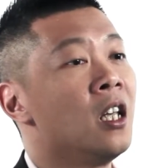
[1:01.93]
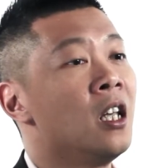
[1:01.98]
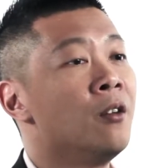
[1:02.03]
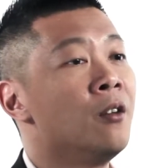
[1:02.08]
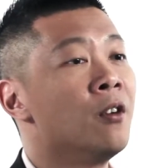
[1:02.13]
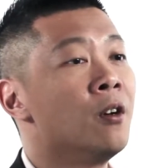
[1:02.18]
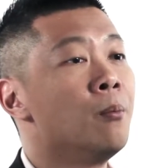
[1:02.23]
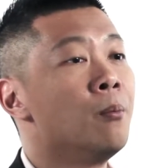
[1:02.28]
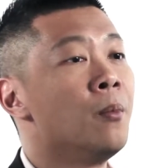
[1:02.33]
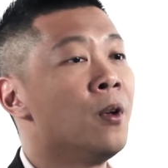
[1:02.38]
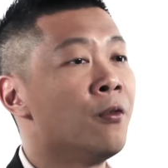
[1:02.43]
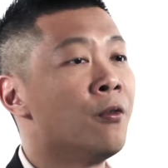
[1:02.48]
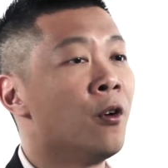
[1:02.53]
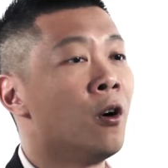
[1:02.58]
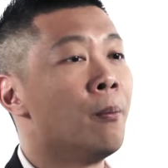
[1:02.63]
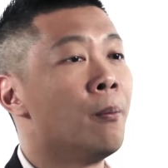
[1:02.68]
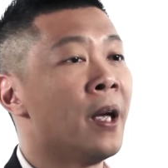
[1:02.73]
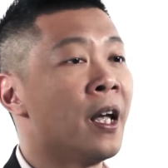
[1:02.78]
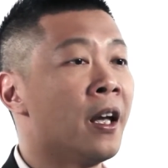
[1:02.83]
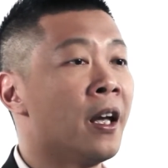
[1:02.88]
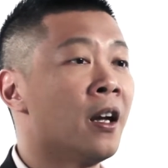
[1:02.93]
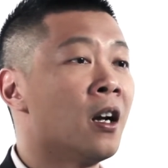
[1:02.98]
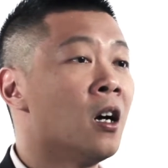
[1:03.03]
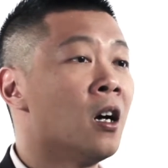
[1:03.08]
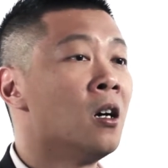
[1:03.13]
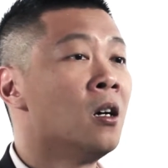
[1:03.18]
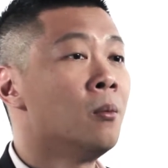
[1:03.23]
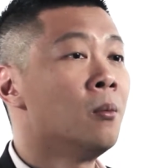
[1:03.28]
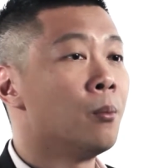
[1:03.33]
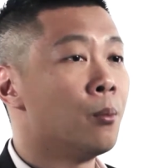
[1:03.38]
even before making
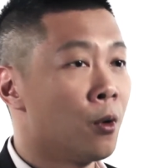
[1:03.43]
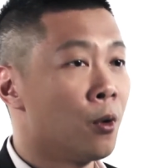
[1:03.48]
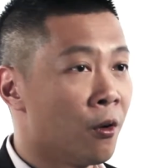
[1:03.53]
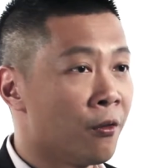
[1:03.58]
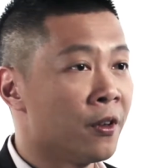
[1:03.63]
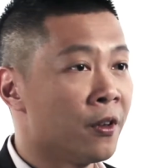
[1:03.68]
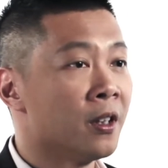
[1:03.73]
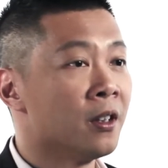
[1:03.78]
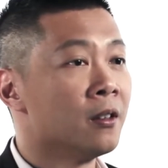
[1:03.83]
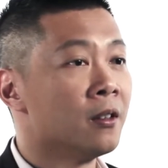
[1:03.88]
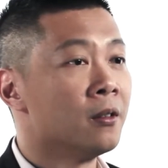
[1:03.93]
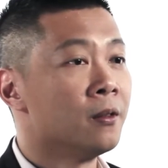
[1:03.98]
a profit.